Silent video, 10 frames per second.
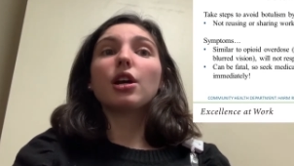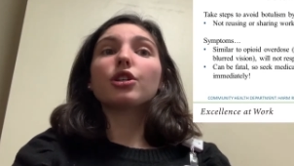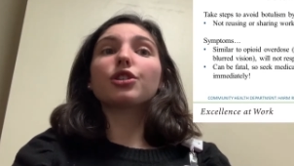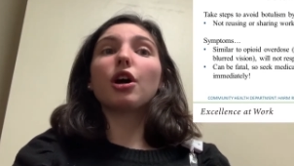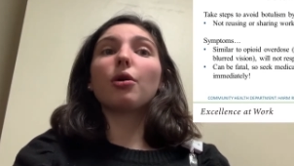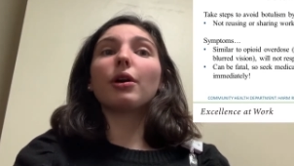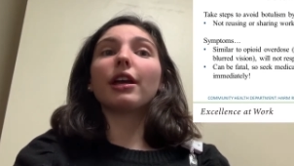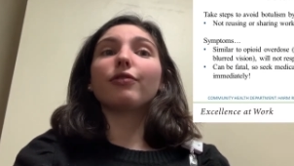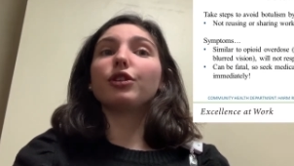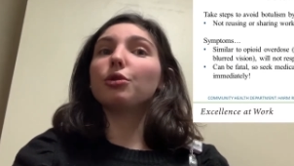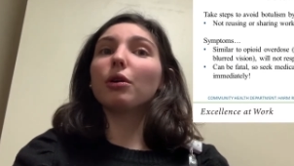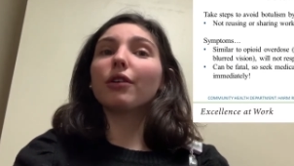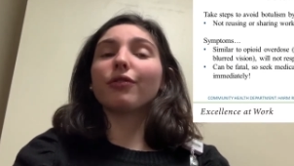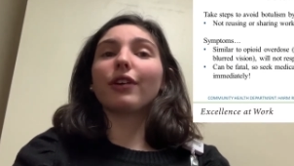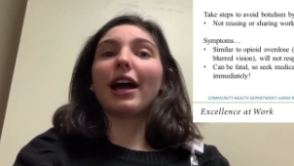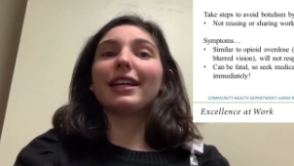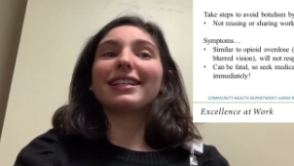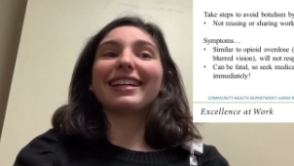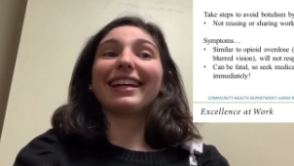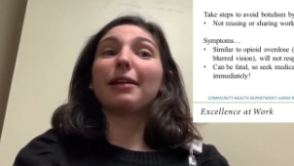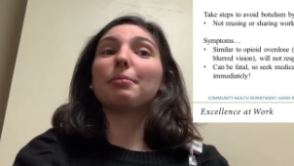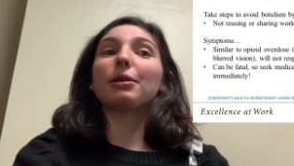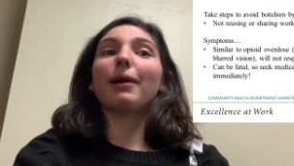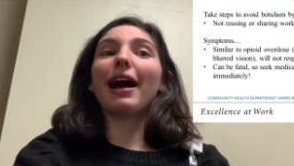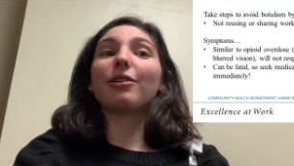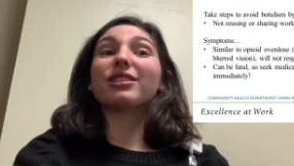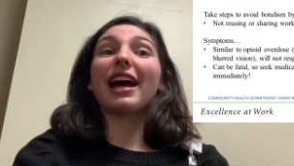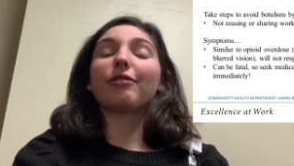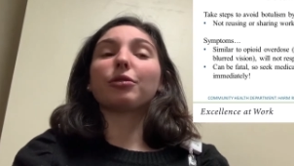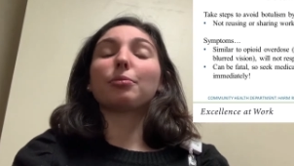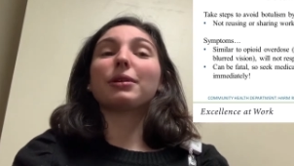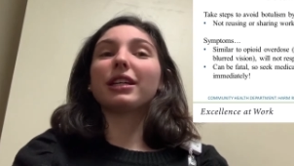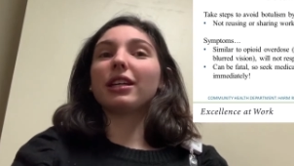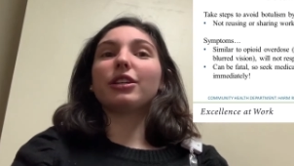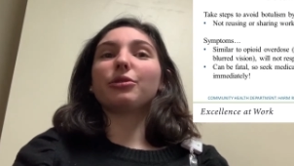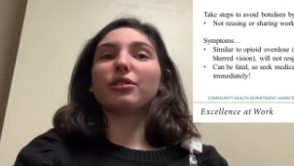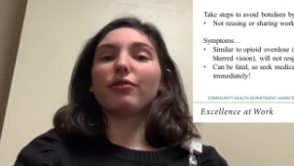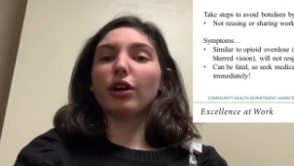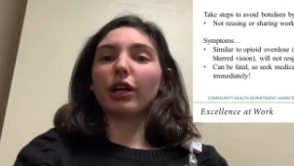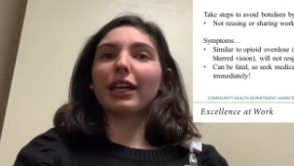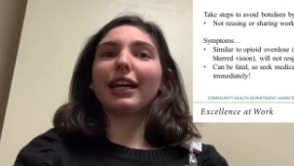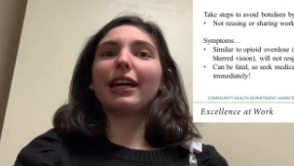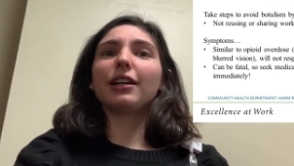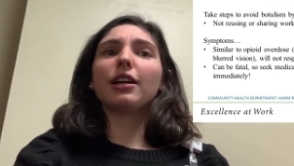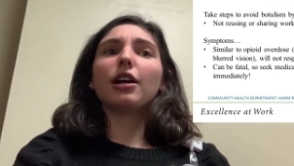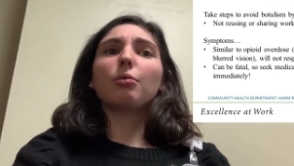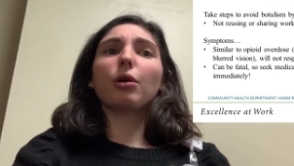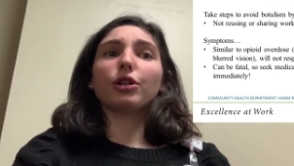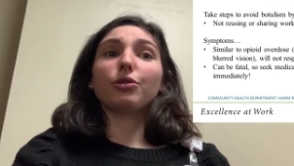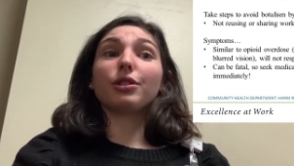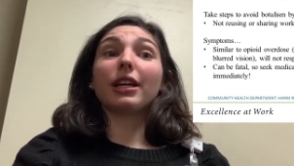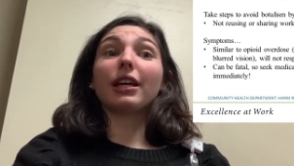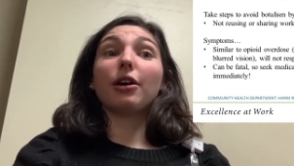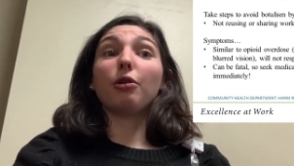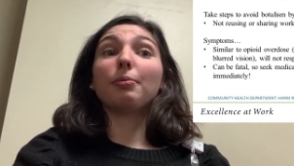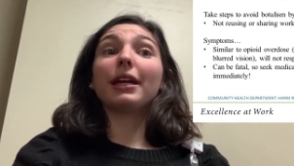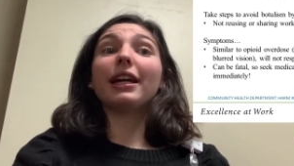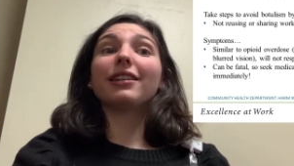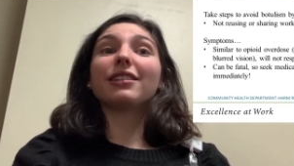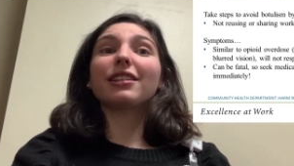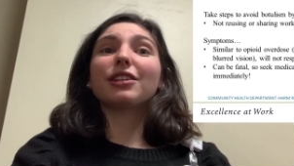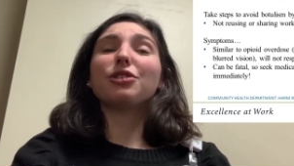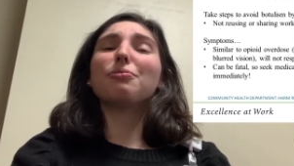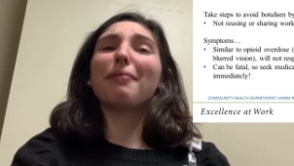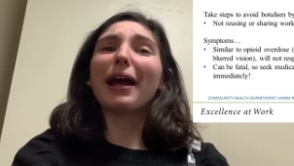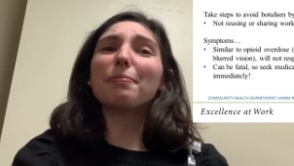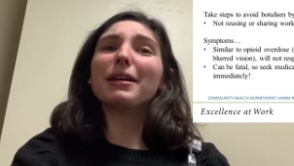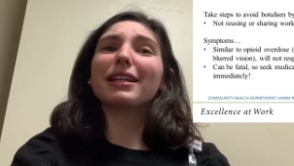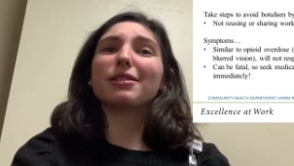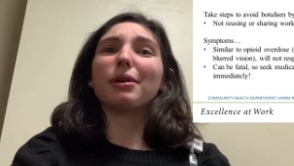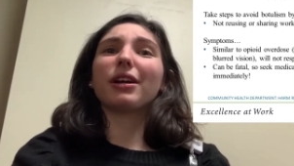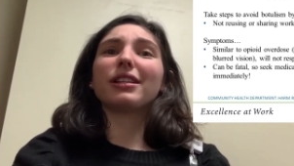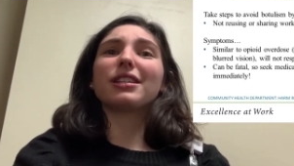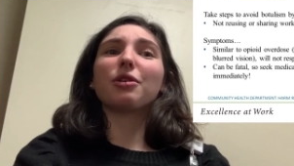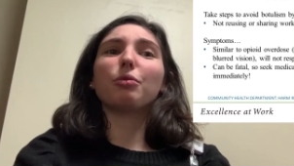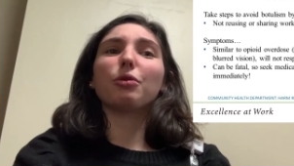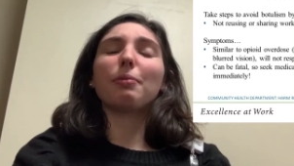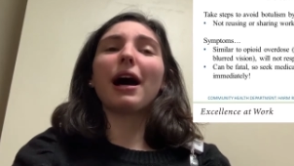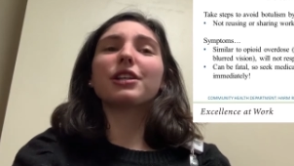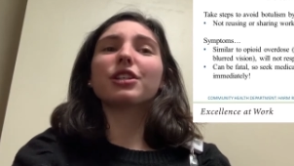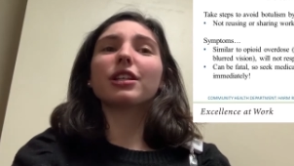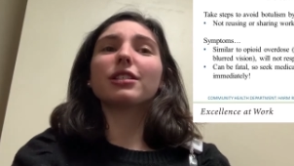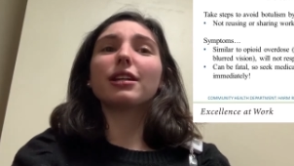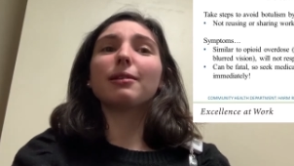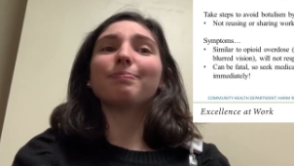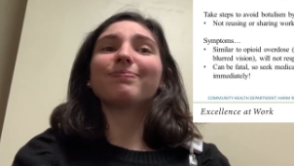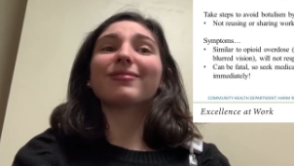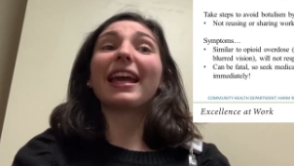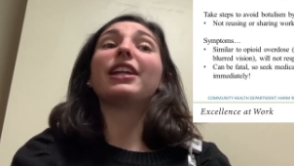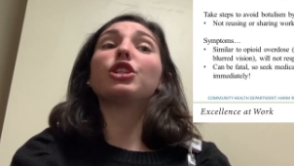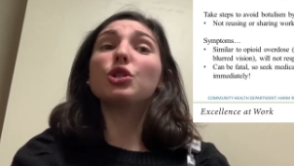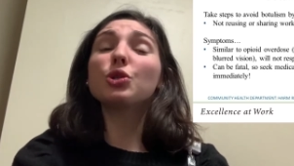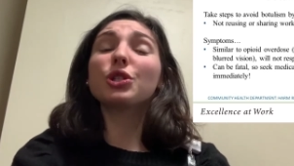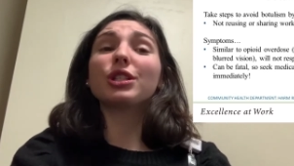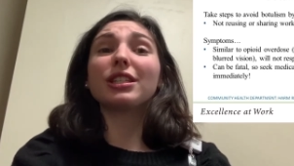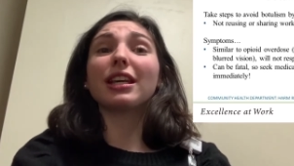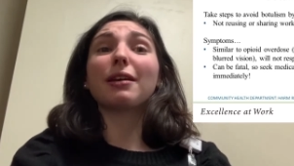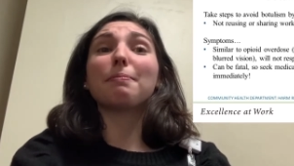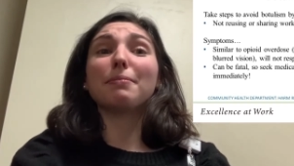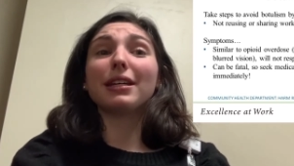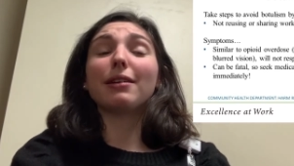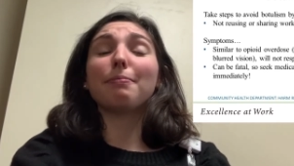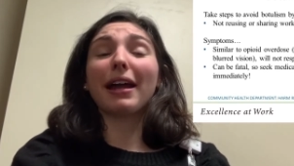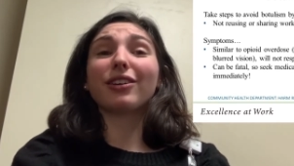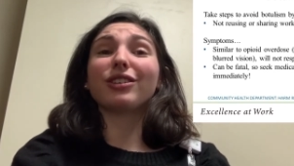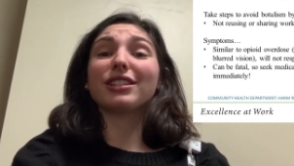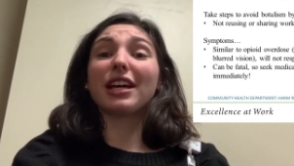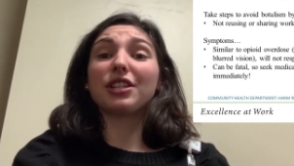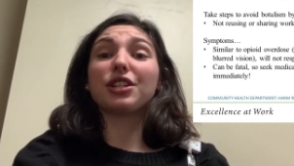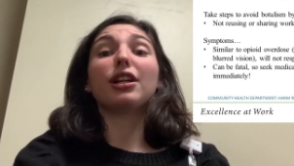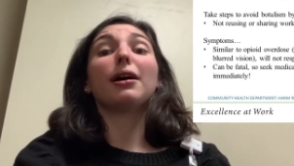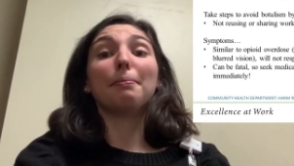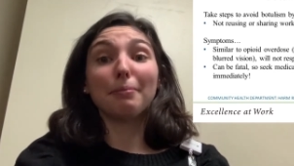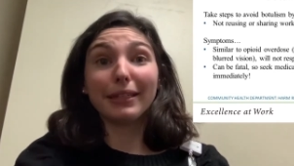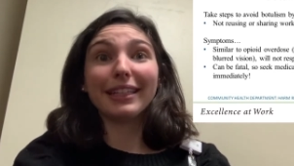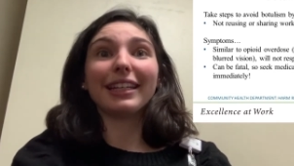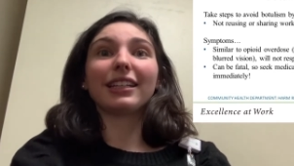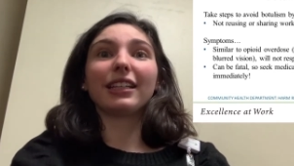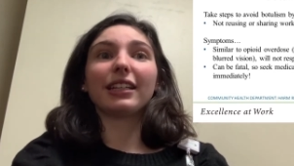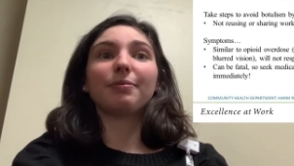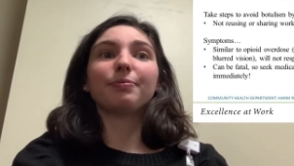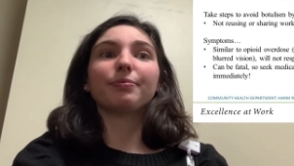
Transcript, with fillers: So if you or a friend can't be roused after repeated use of Narcan while using an opiate, you might be experiencing wound botulism, and you should seek medical attention immediately.